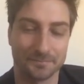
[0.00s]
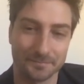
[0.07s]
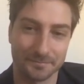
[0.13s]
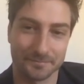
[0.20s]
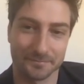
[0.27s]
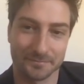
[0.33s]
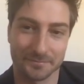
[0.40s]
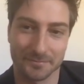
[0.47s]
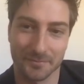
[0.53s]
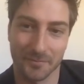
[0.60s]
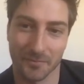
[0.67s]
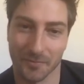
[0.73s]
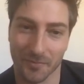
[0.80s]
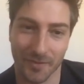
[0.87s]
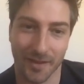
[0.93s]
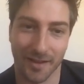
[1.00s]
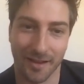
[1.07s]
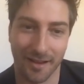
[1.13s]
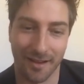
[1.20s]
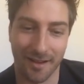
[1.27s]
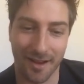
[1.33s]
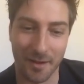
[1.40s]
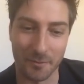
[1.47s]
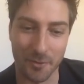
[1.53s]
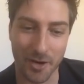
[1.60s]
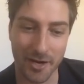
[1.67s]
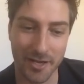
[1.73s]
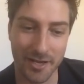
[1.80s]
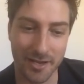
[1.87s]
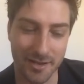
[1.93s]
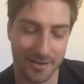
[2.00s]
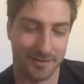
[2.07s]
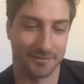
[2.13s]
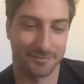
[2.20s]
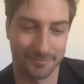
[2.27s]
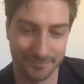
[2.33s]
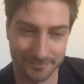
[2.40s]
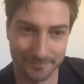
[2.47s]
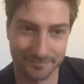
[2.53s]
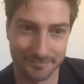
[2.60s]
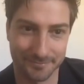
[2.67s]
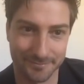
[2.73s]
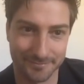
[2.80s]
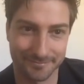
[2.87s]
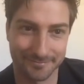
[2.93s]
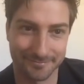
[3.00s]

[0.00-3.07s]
He's right here. Daniel, welcome to the pod.